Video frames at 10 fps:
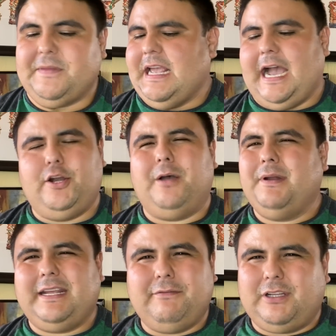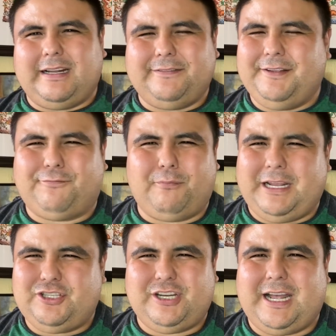I know I'm gonna give a lot of
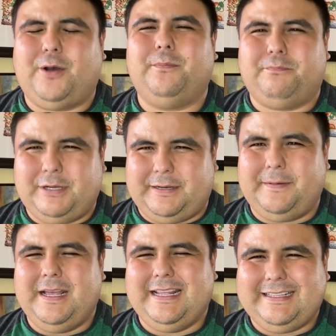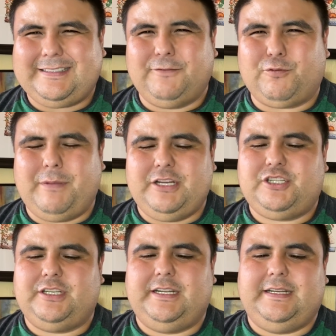information out, but this
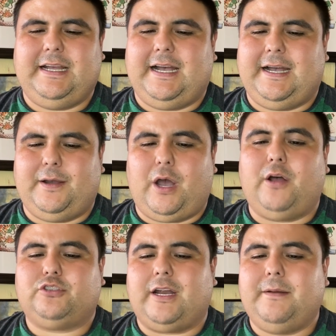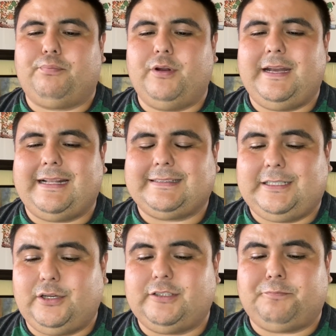information, I'll try to put it as
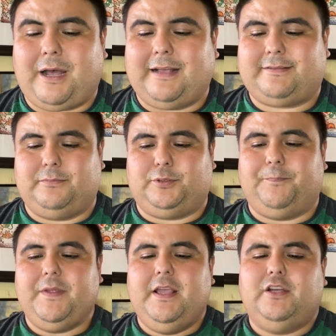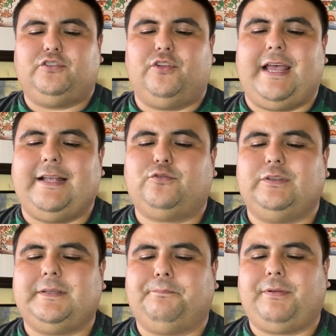clear as possible. So that's
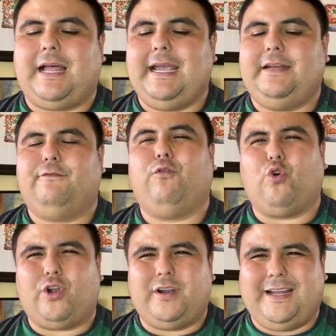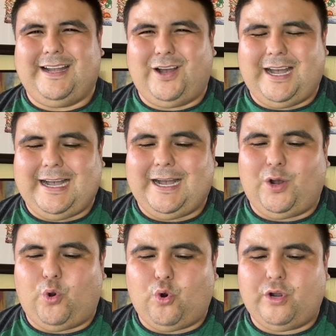what's applied for
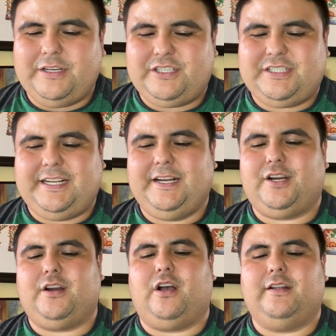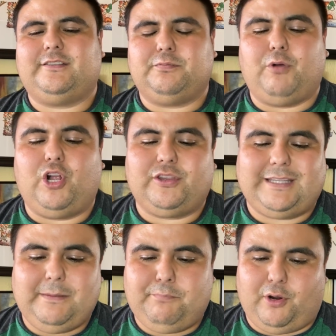orange tier on small
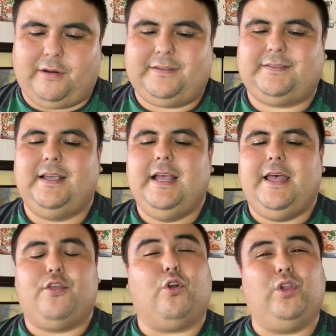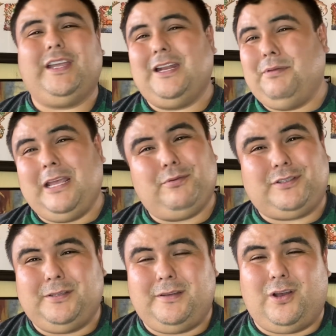theme parks. They're only gonna be able
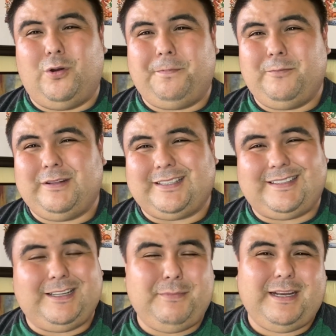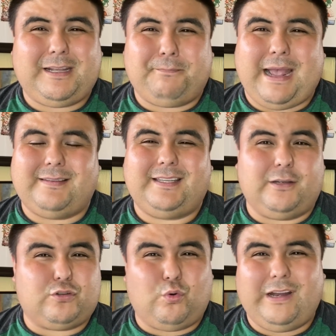to open with a limited capacity
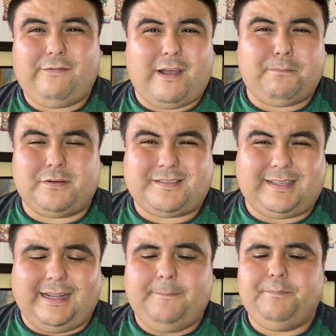of 25%